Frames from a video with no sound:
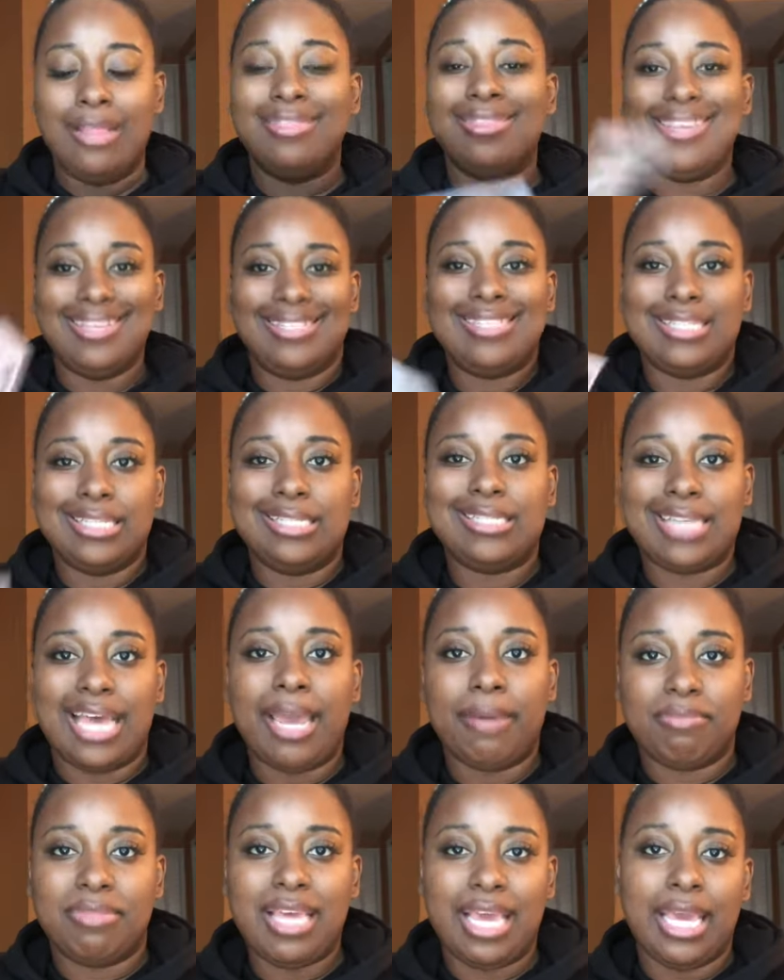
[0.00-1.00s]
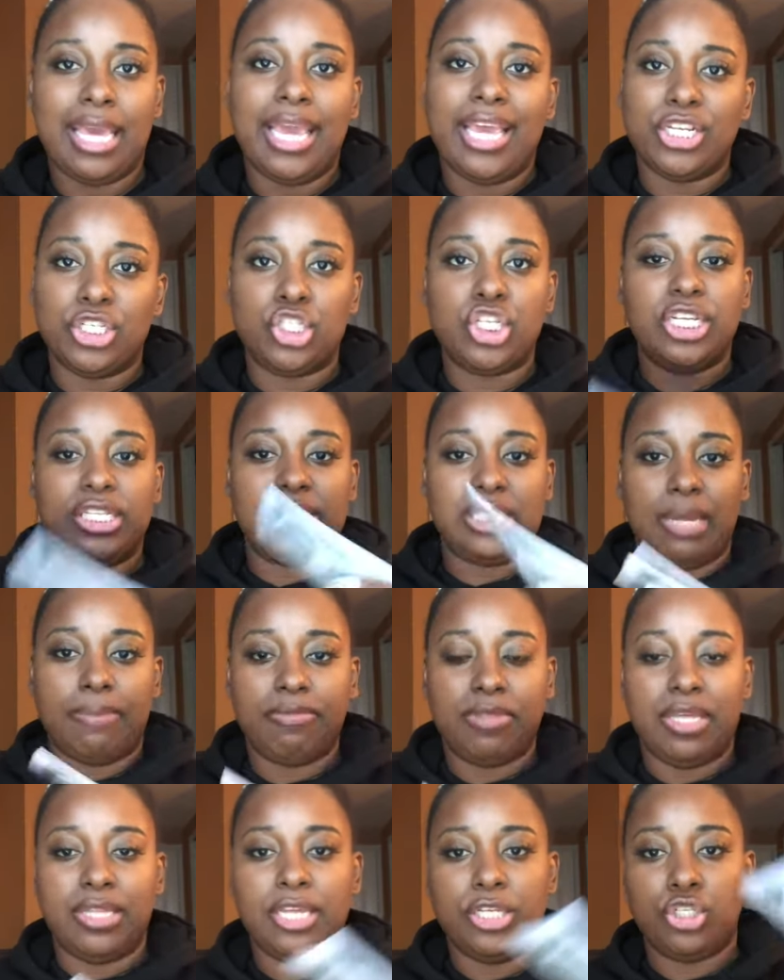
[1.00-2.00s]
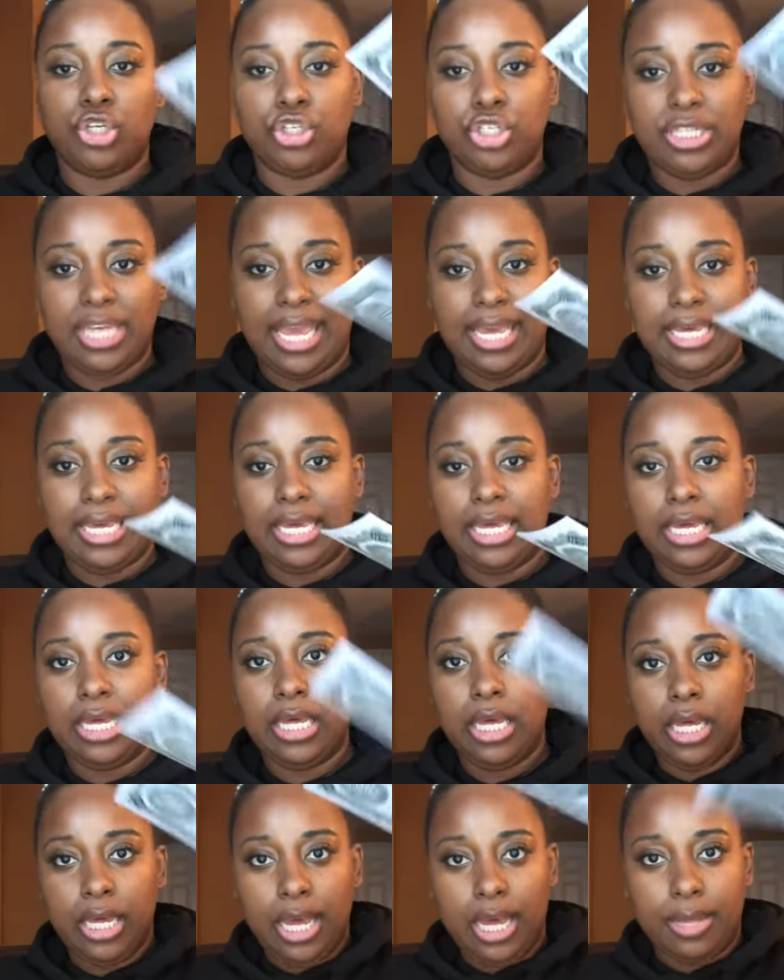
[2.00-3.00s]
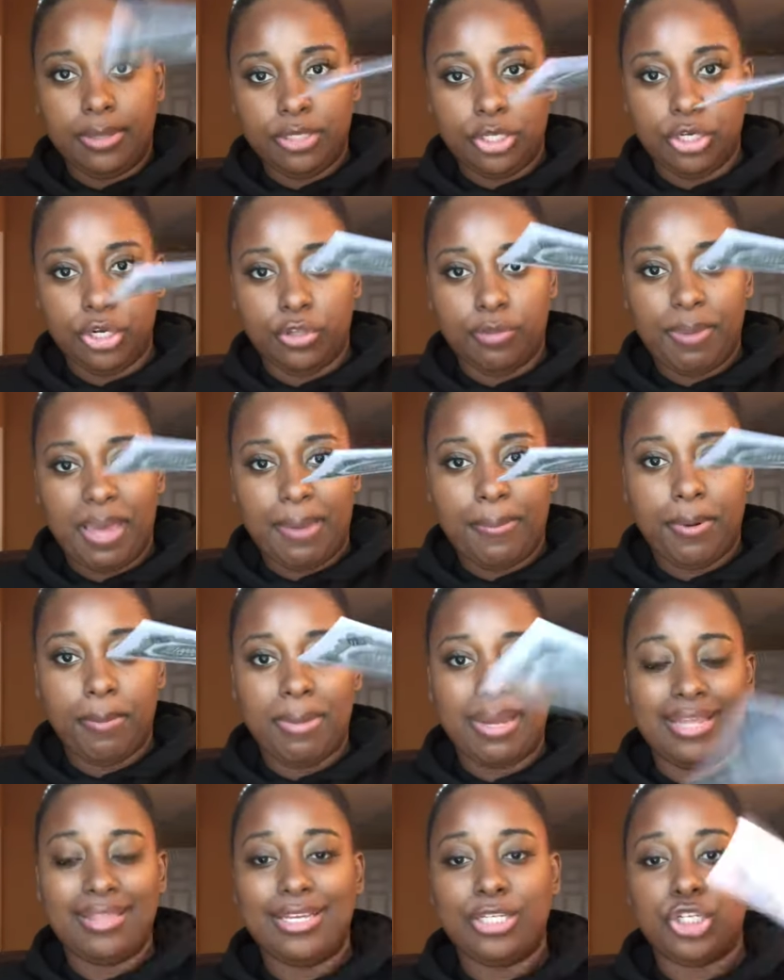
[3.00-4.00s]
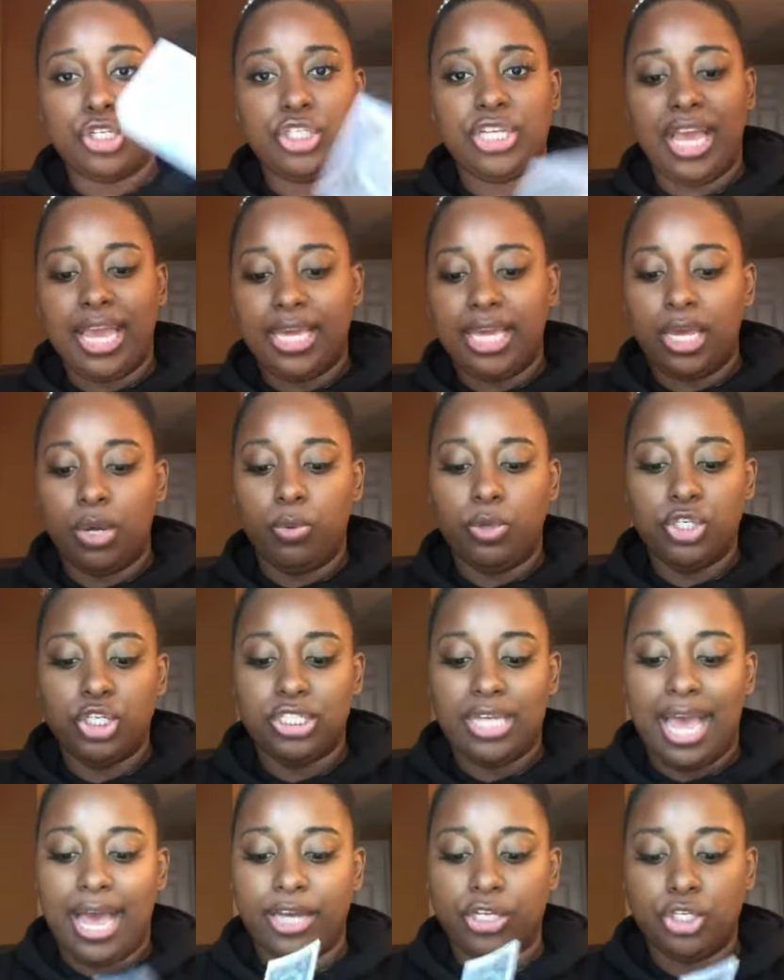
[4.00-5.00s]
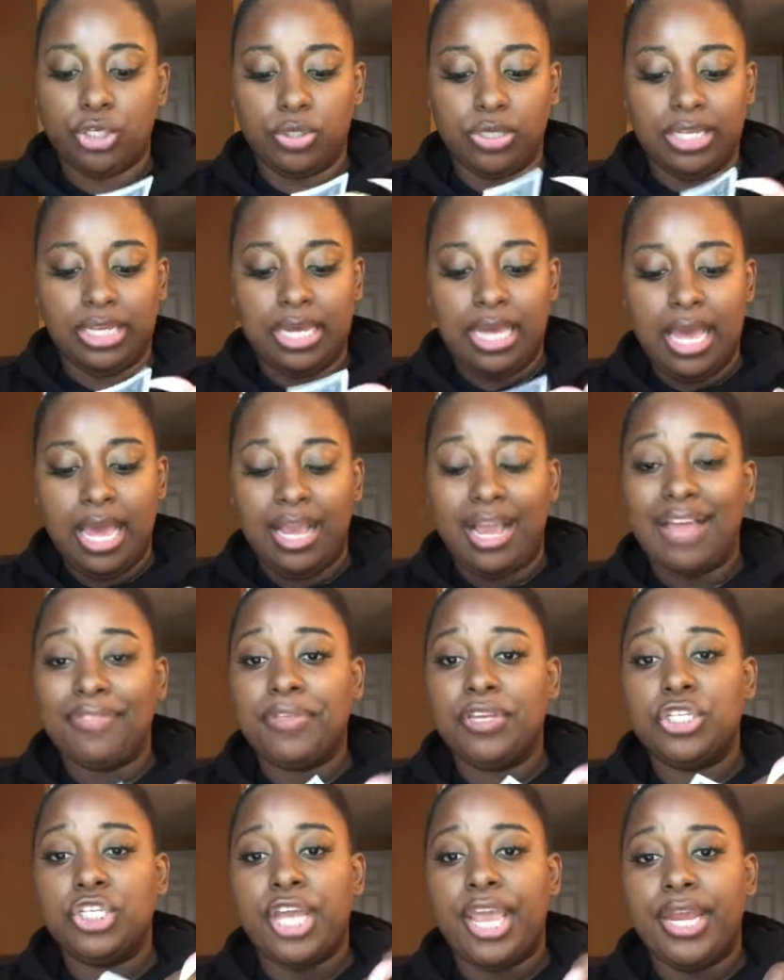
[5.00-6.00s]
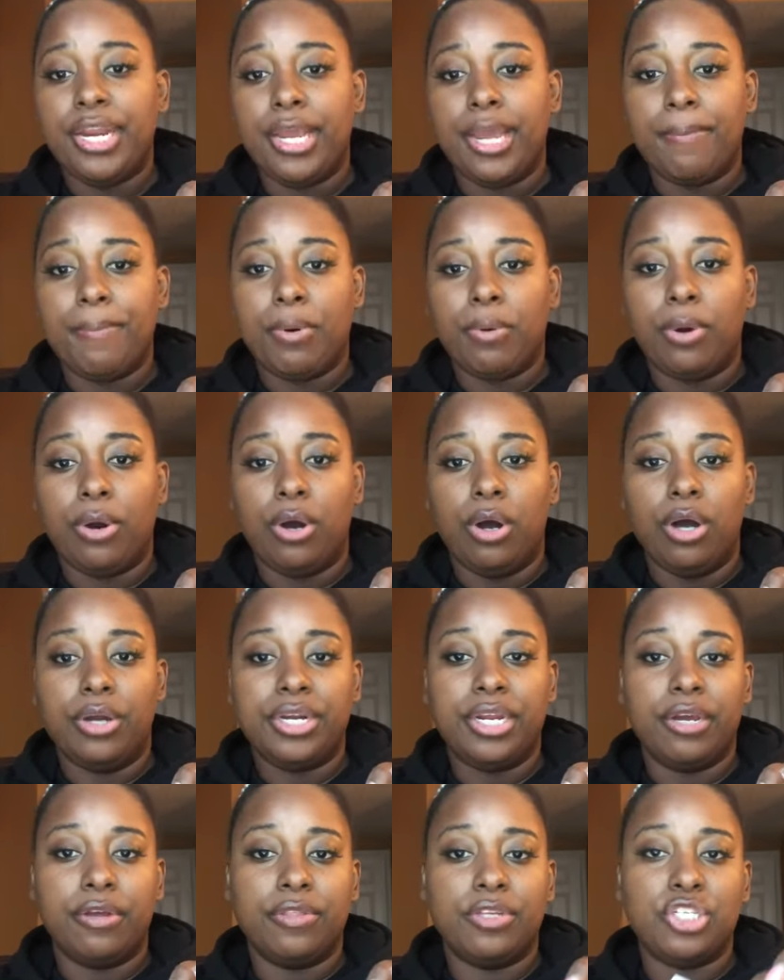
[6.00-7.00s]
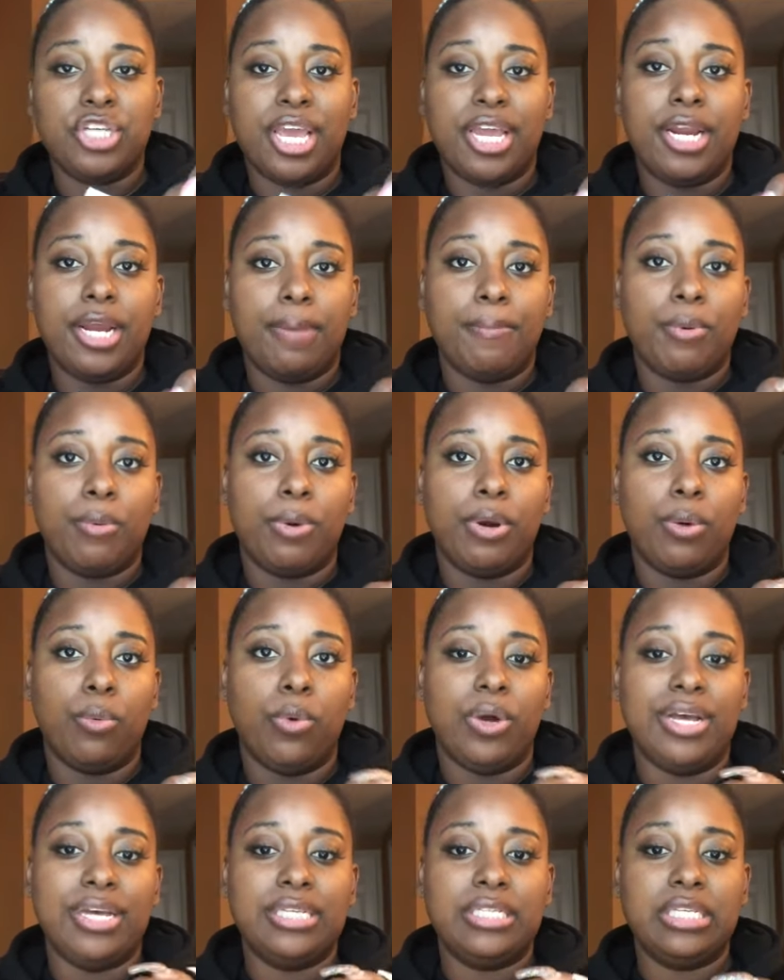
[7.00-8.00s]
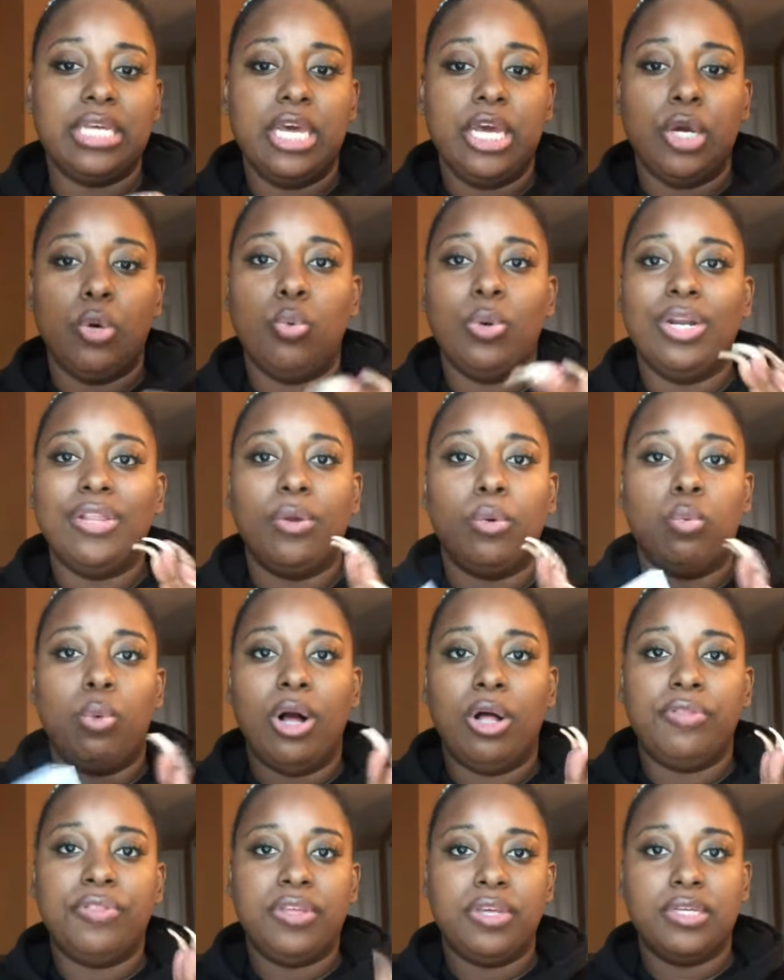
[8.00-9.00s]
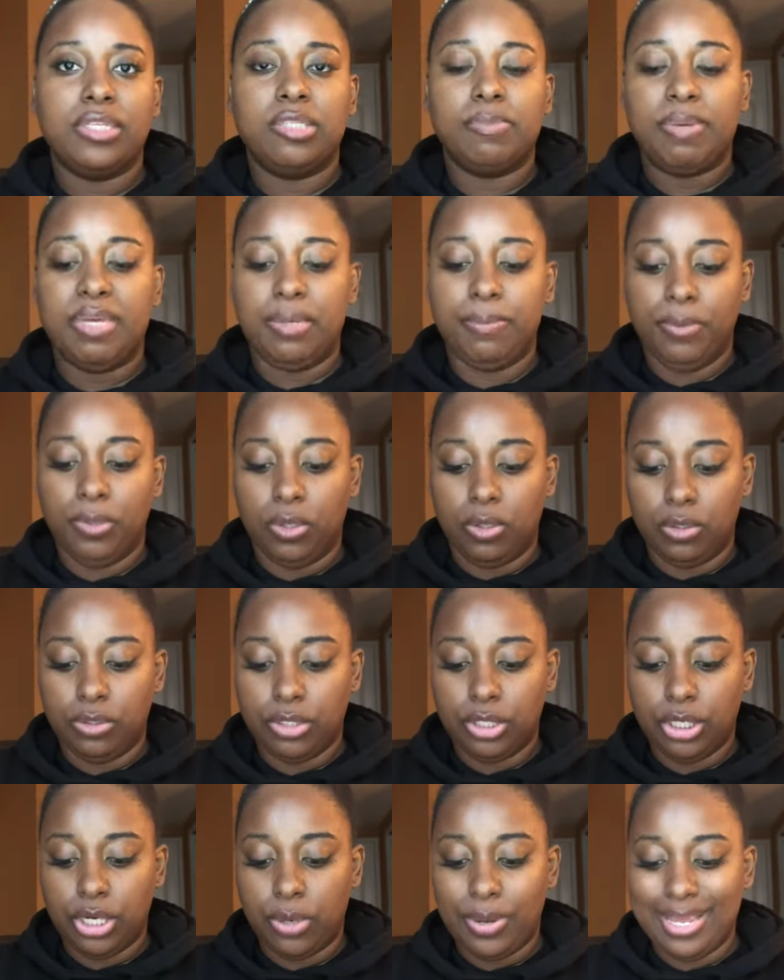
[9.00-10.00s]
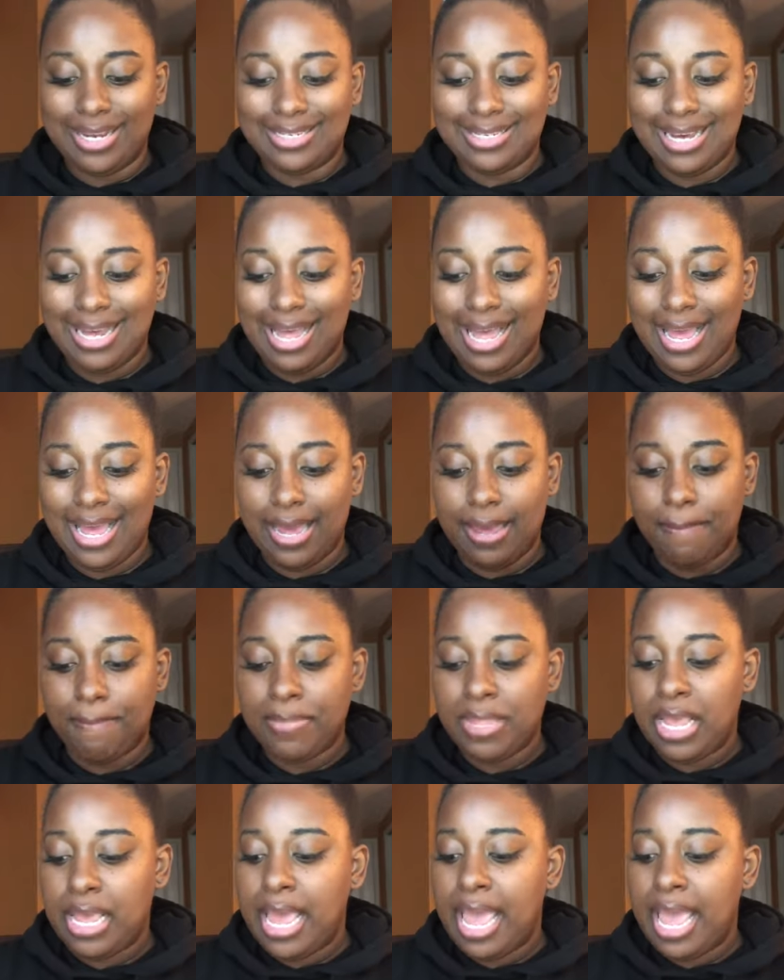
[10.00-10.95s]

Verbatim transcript: This is the same thing. It's just something that you're taking, uh, you know, the paper money that you're taking, which is actually got the Jade Emperor on here. The Jade Emperor was one of the wealthiest people, you know, in time.